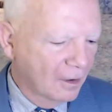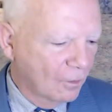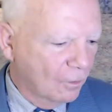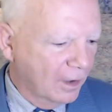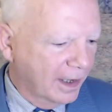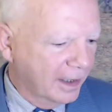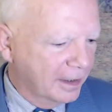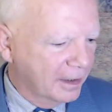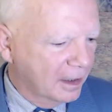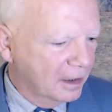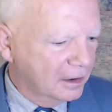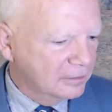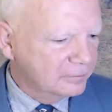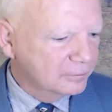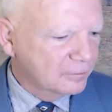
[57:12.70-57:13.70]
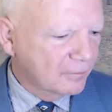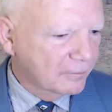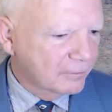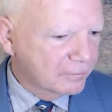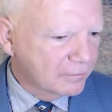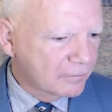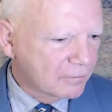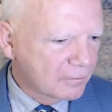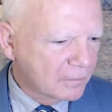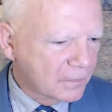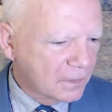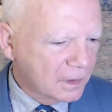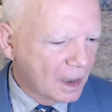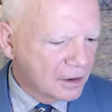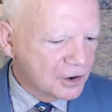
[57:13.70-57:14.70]
when
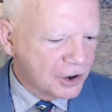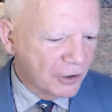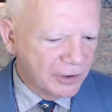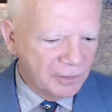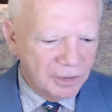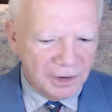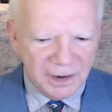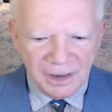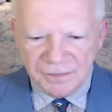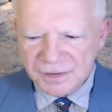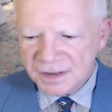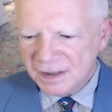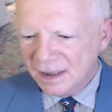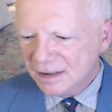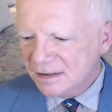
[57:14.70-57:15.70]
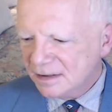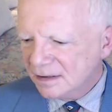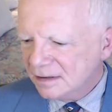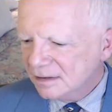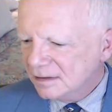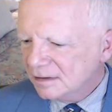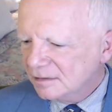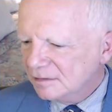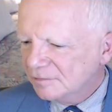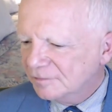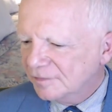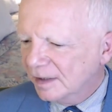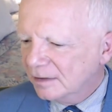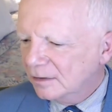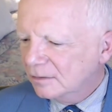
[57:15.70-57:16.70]
Jerry believes that a
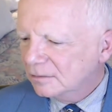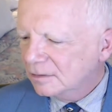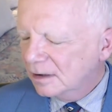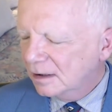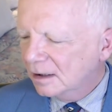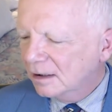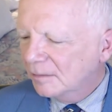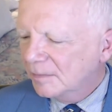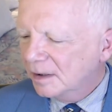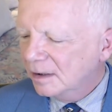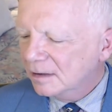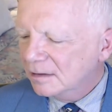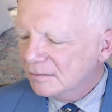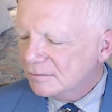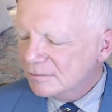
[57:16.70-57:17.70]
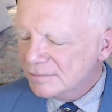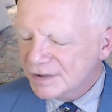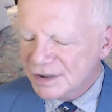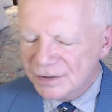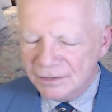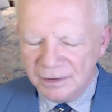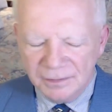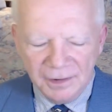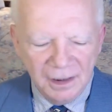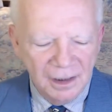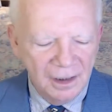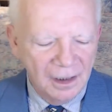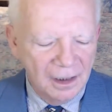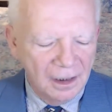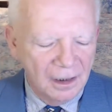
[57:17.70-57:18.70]
fellow Columbia student
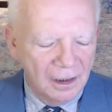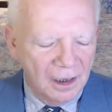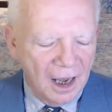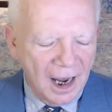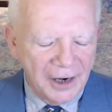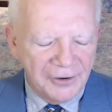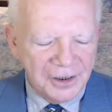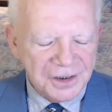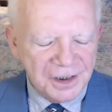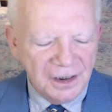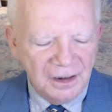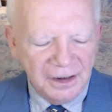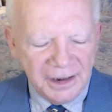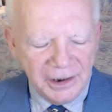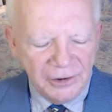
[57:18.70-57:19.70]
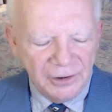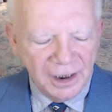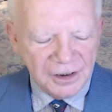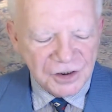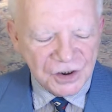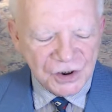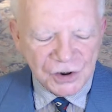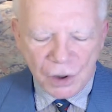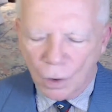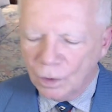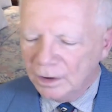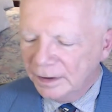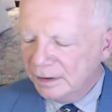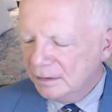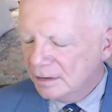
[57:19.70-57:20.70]
hired as a cleaner had
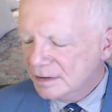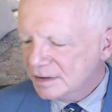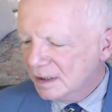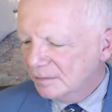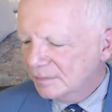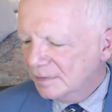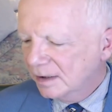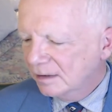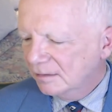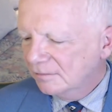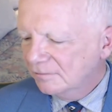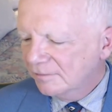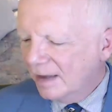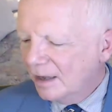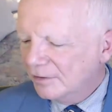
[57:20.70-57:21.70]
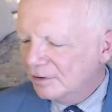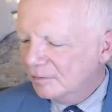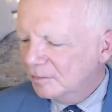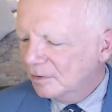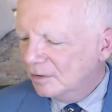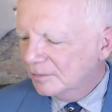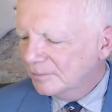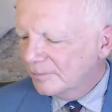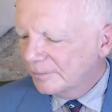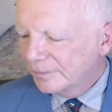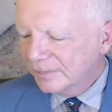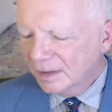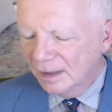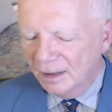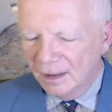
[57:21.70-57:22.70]
stolen something valuable.
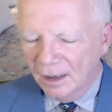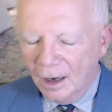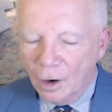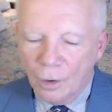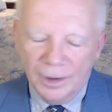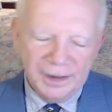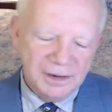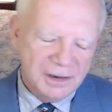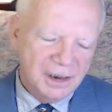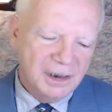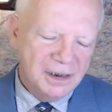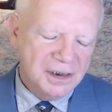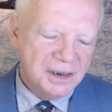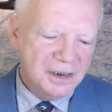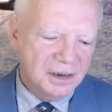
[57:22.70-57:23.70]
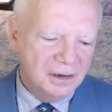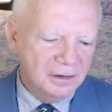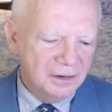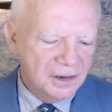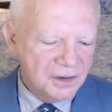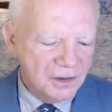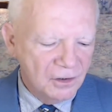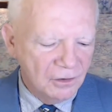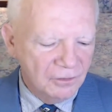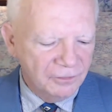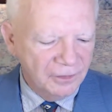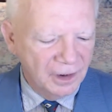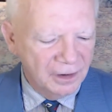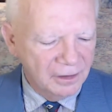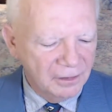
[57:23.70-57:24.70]
Oh, and his
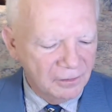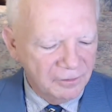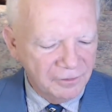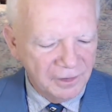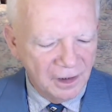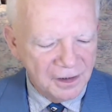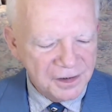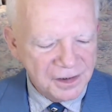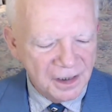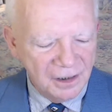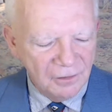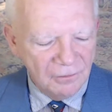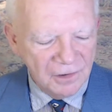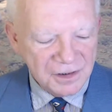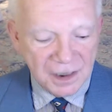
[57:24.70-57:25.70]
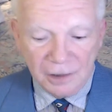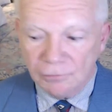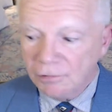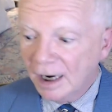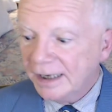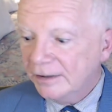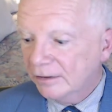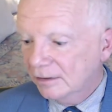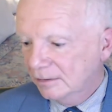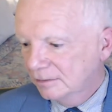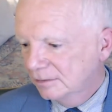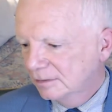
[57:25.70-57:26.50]
girlfriend or fiance was a writer,